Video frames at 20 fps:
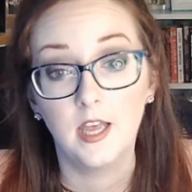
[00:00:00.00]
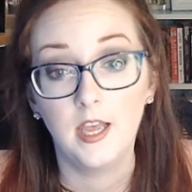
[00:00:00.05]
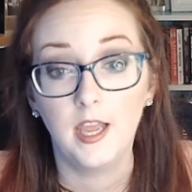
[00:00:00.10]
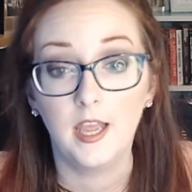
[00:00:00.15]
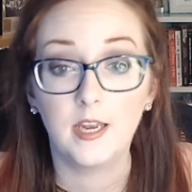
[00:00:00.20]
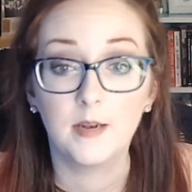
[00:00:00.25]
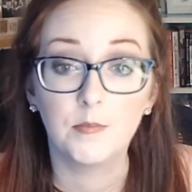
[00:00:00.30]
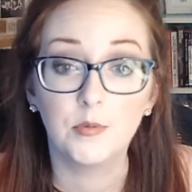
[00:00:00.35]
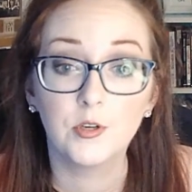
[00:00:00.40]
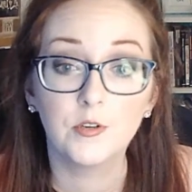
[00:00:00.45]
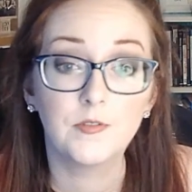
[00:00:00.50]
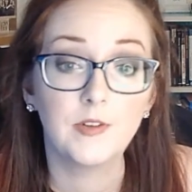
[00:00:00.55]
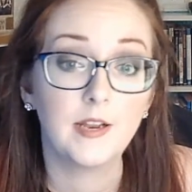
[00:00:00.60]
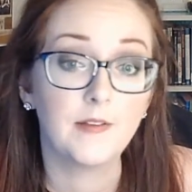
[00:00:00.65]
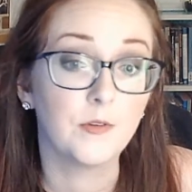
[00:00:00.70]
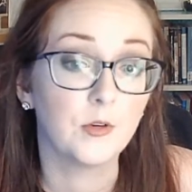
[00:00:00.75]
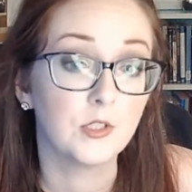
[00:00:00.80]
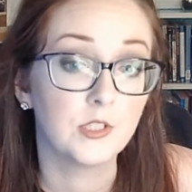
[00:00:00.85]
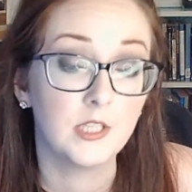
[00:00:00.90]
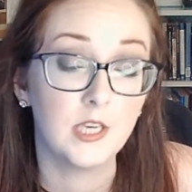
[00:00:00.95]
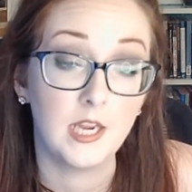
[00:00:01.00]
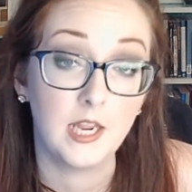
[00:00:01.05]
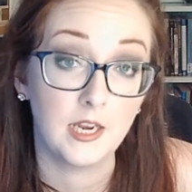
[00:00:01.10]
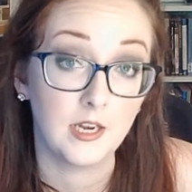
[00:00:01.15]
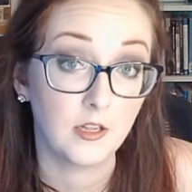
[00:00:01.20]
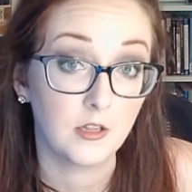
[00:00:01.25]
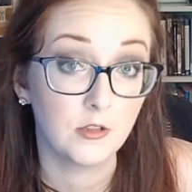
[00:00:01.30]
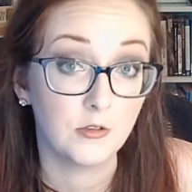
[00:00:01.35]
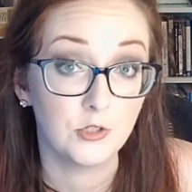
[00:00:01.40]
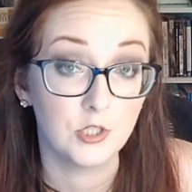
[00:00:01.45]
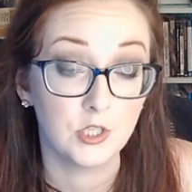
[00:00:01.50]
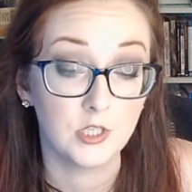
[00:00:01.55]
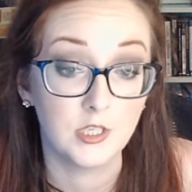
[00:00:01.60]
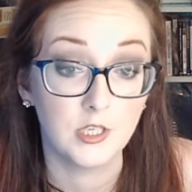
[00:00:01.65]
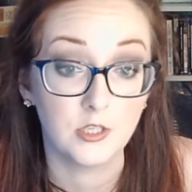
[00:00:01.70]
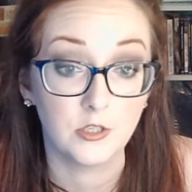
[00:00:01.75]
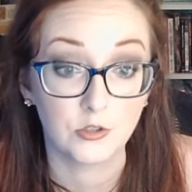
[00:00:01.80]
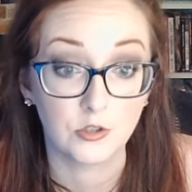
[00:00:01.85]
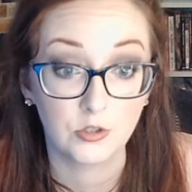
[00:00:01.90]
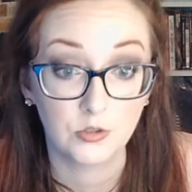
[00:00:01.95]
and improve diversity and inclusion
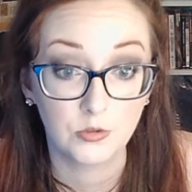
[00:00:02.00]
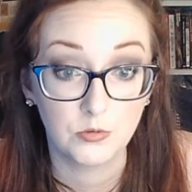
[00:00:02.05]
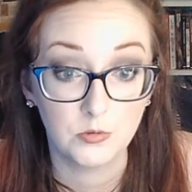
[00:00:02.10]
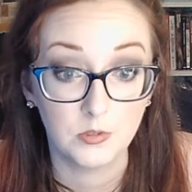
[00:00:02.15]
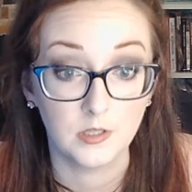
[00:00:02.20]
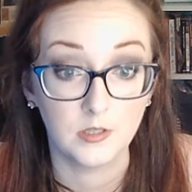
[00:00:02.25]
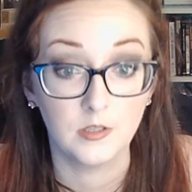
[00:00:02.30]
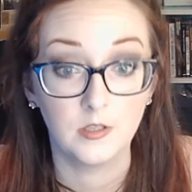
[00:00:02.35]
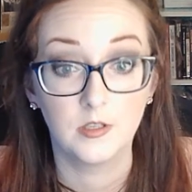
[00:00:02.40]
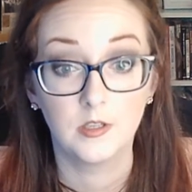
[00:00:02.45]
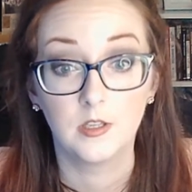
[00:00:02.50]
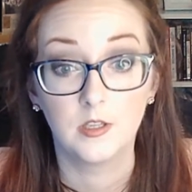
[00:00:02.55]
in your school.